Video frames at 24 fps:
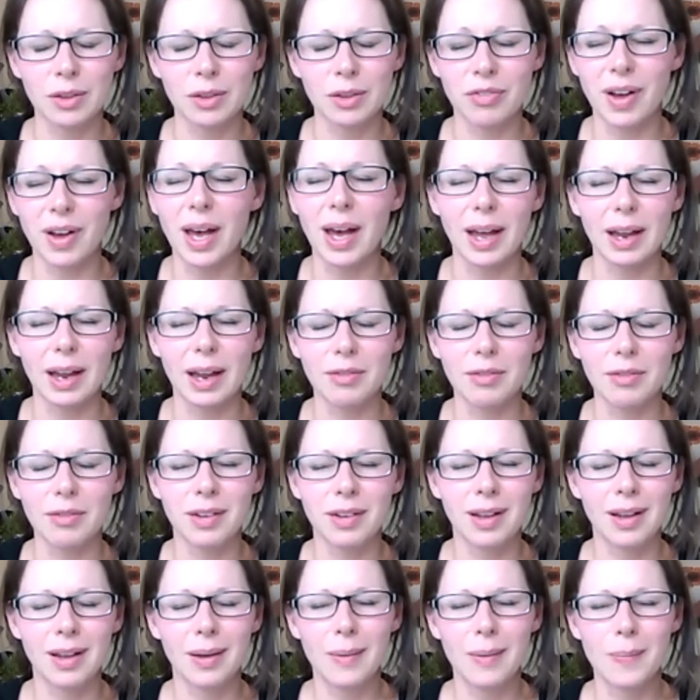five
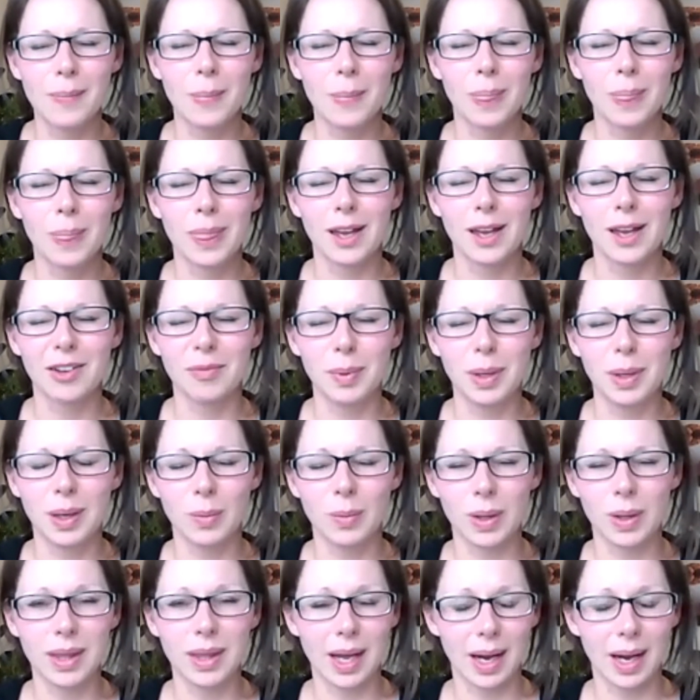of being
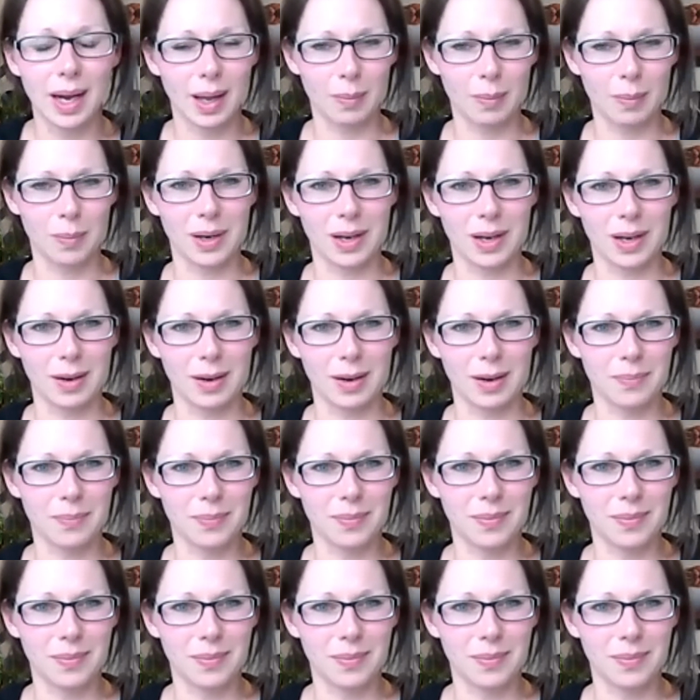with that company.